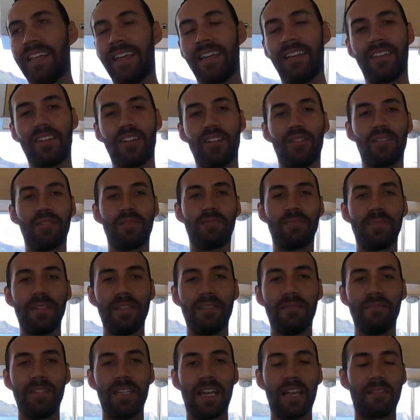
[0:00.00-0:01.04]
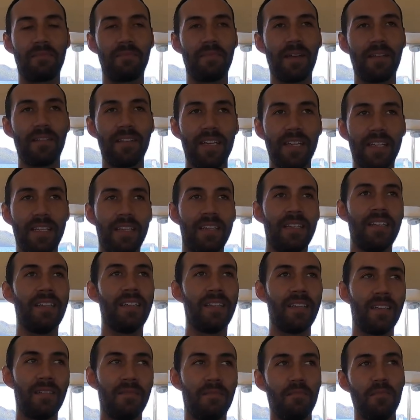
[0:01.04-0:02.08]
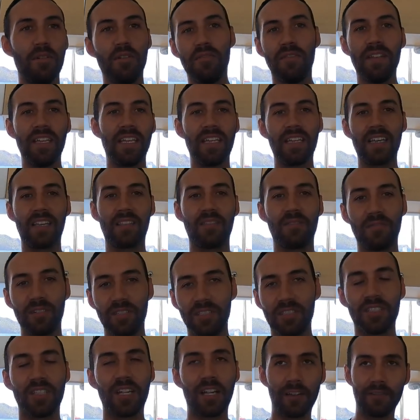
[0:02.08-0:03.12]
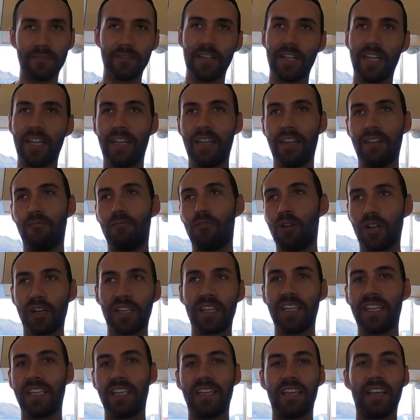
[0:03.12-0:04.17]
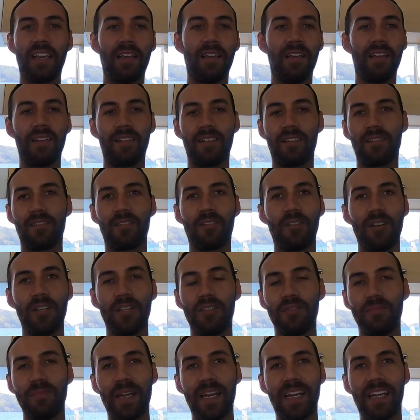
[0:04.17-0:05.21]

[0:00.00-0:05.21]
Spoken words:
yeah, there have been like very moving and doing stuff, yeah, and working and going to